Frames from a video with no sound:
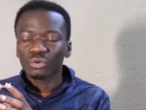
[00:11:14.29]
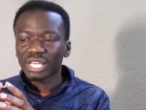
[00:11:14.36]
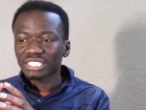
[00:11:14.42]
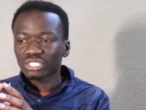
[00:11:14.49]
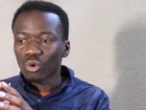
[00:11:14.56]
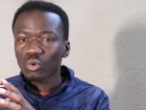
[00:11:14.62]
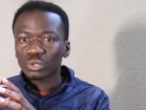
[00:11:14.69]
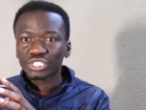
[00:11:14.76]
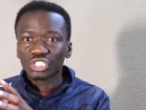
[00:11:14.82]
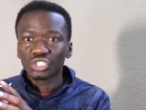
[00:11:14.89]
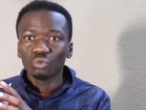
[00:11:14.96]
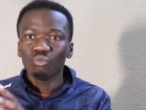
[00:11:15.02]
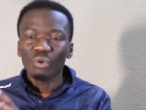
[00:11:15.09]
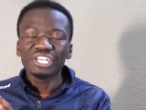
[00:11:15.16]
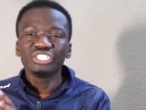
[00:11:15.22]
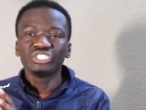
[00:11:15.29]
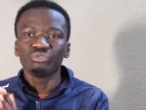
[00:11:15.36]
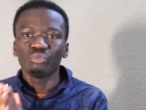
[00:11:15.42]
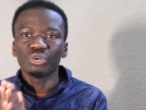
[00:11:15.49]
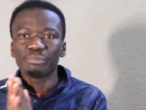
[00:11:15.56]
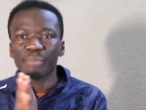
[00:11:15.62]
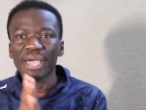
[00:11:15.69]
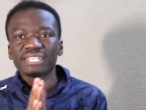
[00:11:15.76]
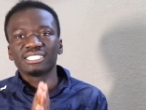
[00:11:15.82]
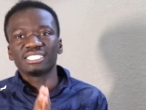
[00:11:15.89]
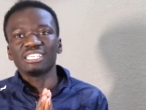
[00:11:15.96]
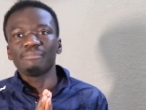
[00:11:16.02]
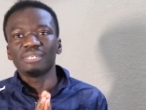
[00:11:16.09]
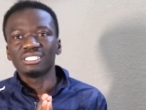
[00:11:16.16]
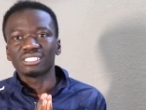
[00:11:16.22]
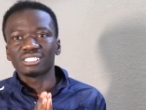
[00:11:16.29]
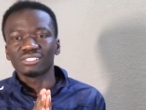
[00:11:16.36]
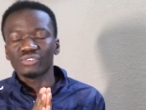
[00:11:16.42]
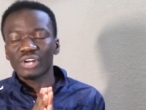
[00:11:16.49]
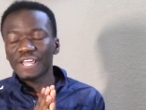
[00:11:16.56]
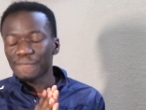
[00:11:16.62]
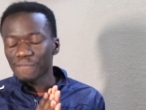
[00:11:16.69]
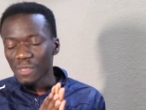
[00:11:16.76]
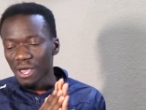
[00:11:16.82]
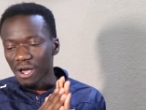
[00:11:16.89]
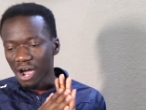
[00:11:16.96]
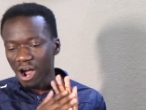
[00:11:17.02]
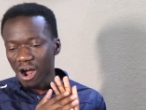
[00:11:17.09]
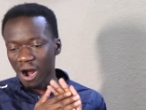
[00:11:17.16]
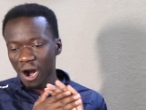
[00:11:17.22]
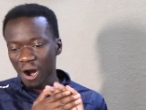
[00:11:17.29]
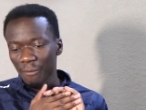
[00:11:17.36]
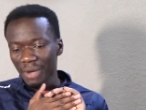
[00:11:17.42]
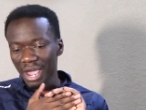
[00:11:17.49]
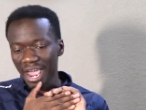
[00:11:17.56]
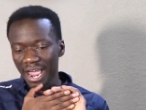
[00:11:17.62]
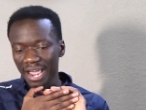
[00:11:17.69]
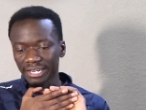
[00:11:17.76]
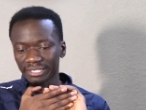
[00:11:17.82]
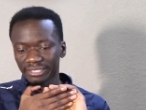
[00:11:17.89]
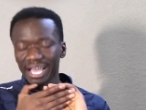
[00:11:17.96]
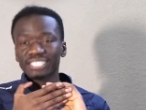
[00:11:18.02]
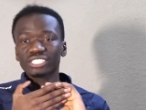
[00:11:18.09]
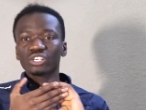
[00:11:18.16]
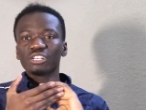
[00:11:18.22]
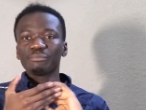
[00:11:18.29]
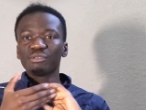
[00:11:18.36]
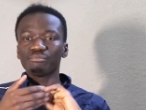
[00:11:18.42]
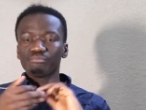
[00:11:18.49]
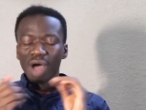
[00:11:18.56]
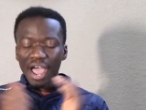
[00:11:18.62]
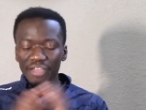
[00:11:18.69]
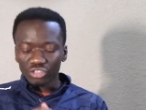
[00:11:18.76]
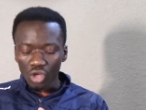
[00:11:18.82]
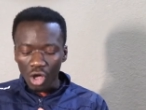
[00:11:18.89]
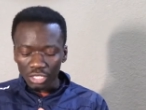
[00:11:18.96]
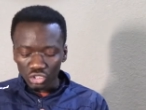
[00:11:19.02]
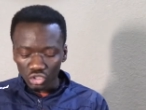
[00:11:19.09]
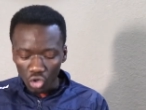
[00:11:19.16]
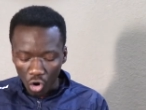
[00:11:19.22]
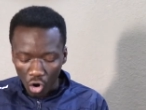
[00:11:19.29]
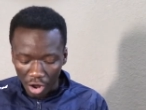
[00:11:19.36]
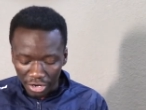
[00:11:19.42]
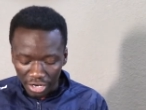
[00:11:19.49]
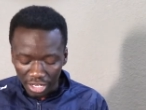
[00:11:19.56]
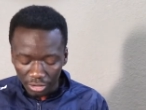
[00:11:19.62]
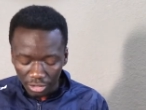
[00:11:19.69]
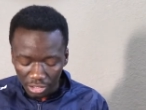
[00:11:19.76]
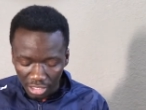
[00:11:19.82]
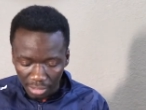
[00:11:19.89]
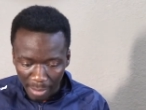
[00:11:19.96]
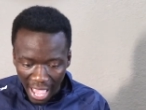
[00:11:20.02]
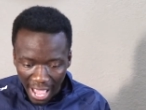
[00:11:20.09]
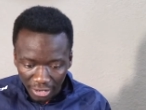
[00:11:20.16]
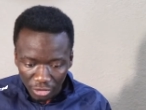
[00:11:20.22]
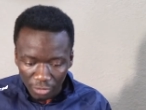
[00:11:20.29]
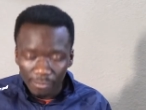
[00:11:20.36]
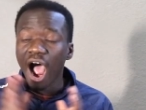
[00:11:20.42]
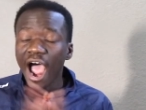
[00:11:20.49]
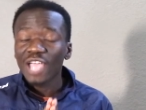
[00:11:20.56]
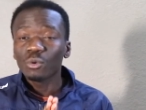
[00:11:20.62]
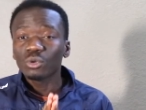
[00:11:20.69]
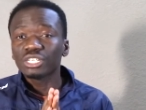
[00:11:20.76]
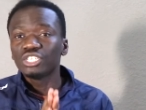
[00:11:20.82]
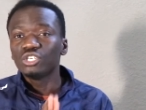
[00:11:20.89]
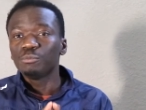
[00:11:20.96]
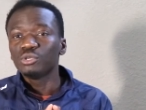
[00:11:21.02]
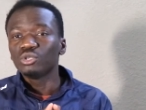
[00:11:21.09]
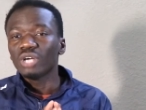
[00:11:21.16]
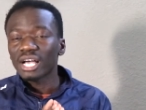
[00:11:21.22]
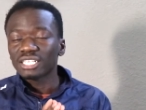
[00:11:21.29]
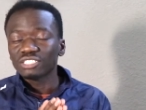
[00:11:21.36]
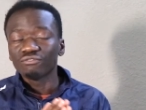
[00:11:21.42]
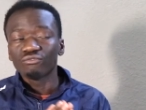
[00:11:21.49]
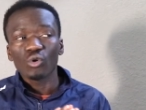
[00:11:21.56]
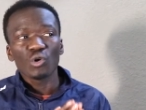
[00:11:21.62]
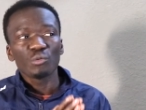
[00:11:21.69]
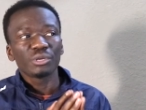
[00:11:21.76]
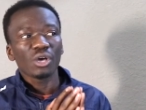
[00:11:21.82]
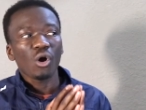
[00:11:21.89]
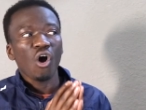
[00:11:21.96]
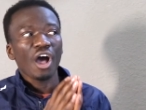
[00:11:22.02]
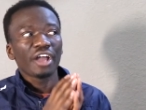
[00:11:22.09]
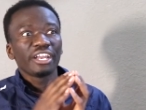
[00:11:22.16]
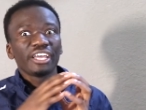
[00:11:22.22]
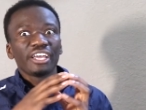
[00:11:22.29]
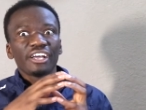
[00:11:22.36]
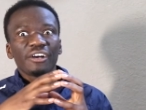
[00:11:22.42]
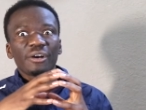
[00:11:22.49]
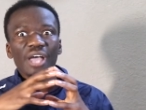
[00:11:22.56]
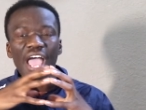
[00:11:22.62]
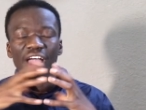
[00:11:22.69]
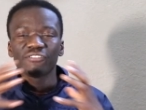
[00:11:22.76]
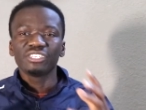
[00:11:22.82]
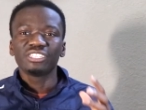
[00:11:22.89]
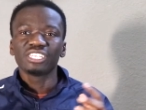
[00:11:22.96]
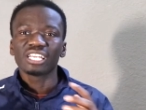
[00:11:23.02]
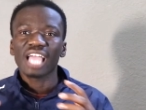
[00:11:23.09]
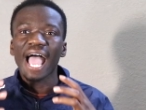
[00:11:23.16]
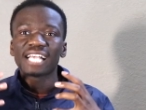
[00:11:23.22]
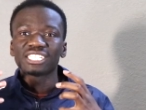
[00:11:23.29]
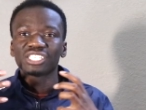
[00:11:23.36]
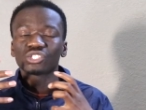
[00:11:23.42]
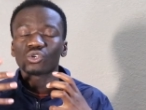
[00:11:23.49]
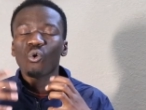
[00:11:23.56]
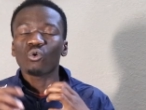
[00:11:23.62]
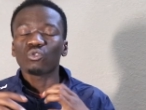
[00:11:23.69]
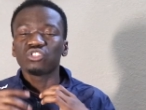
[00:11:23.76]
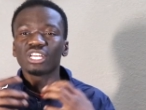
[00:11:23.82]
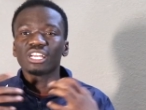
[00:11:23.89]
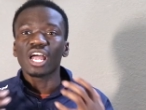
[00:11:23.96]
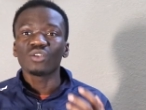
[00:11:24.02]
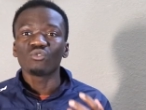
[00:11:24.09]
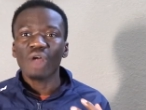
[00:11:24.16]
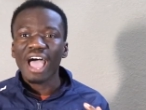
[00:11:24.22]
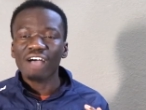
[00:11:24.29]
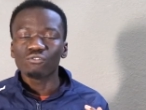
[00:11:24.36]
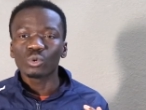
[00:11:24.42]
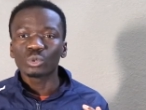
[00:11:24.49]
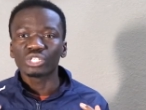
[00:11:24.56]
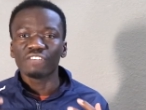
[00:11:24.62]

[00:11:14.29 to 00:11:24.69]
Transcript: That's the whole situation with Ben Simmons, right? And that's going to be my thoughts on the matter. I will keep you guys informed on everything as this whole thing unravels.